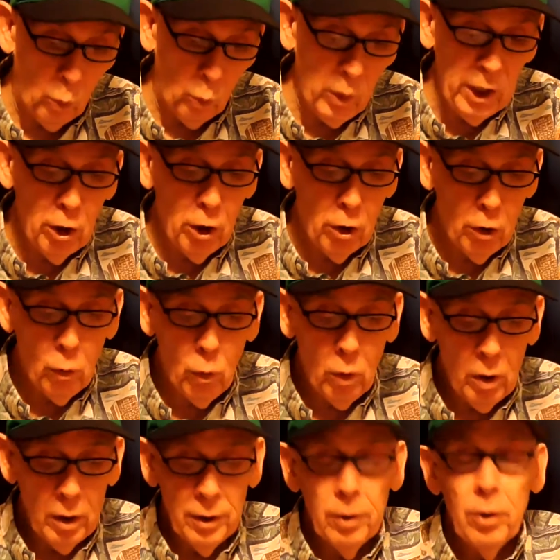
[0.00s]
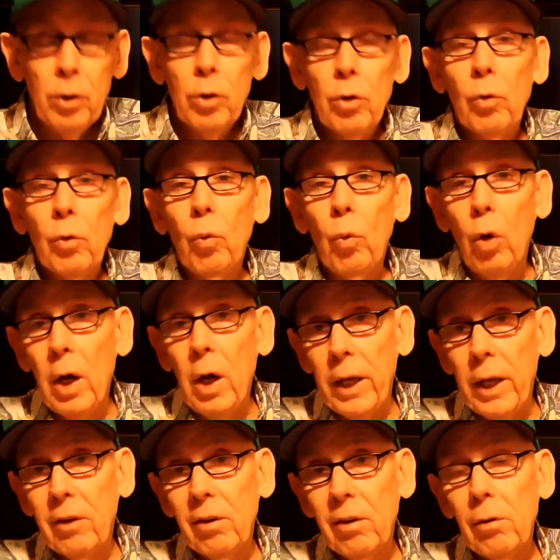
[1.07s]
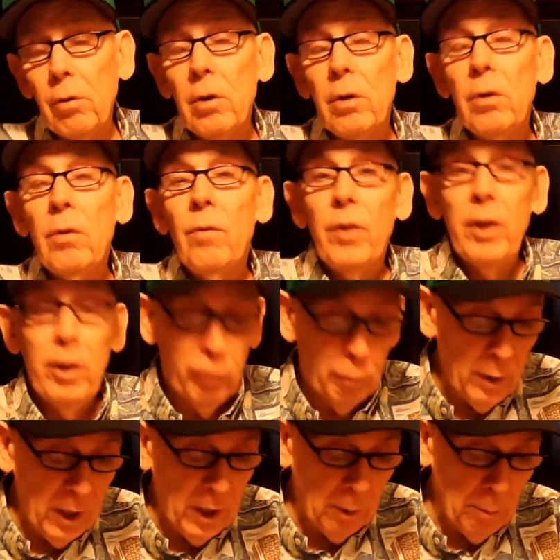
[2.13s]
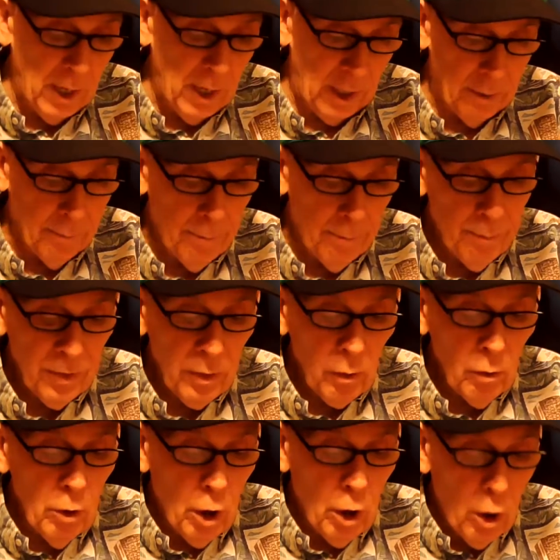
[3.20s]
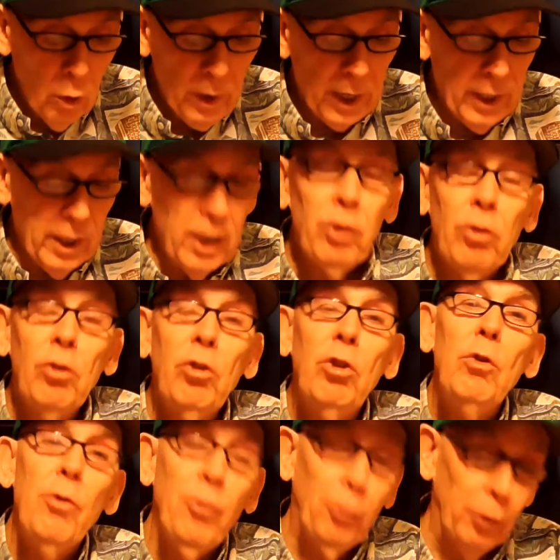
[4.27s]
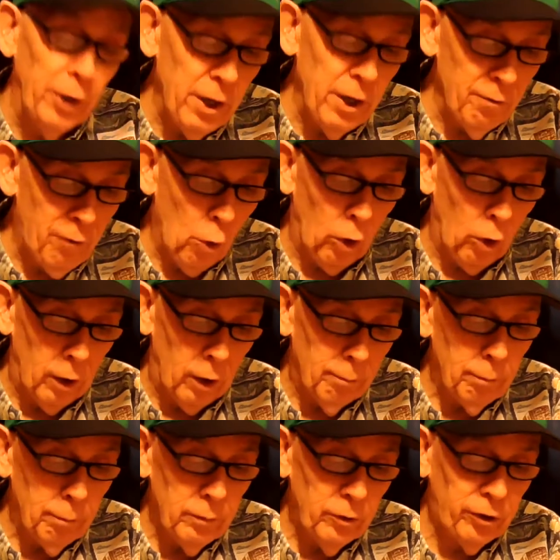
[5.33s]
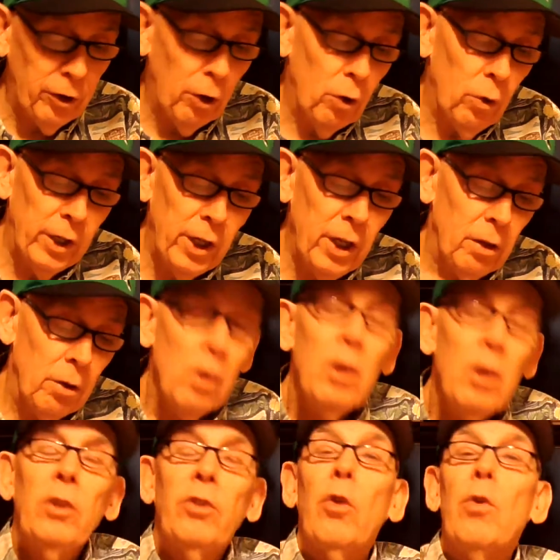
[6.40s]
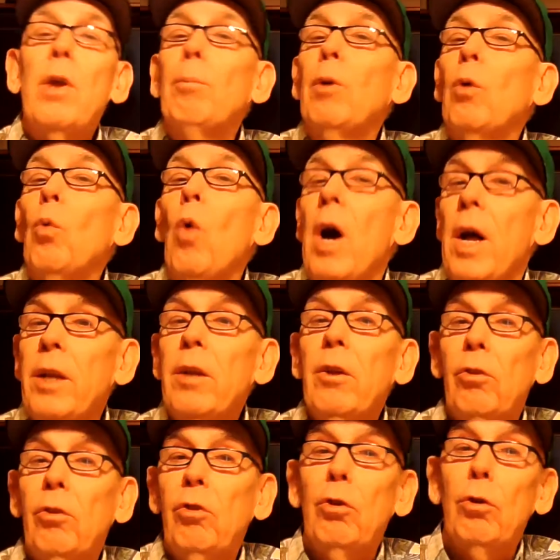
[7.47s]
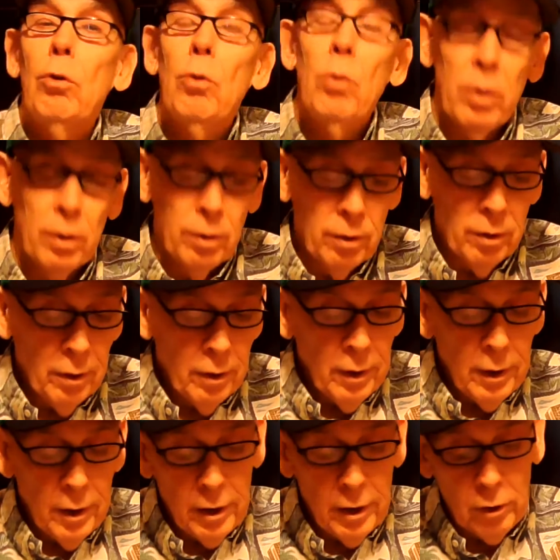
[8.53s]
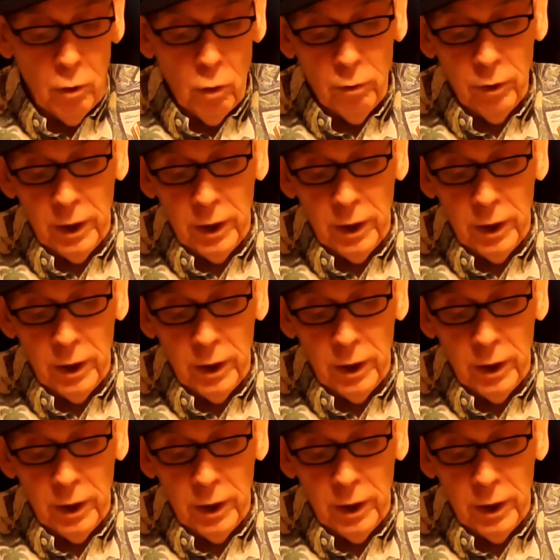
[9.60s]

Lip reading: we know what is being made. Okay, in 2, 3, and 4. So number 1, to go over it